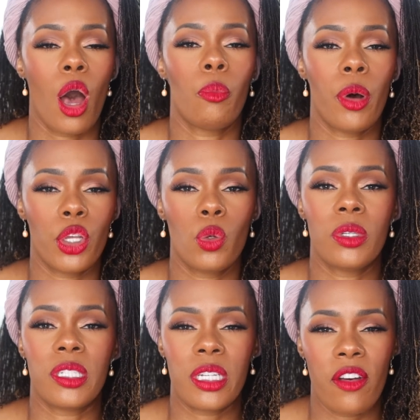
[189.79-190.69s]
but you
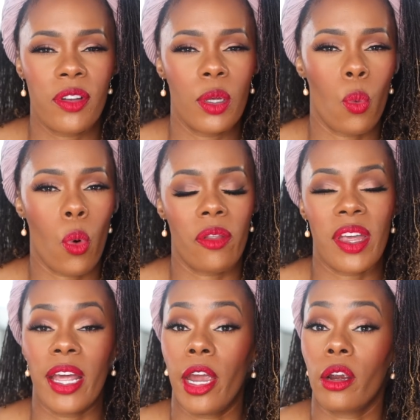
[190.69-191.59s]
definitely want
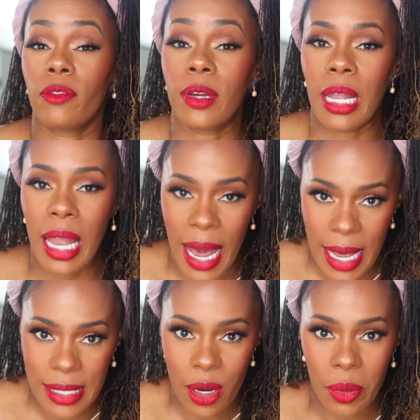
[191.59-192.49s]
that air of
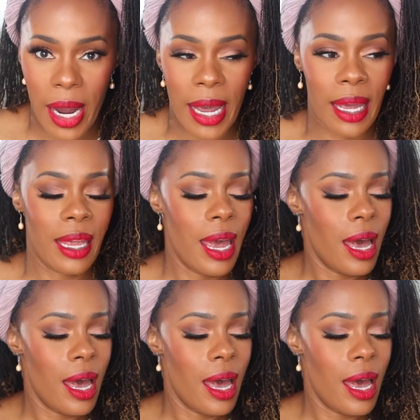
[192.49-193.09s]
class, all right?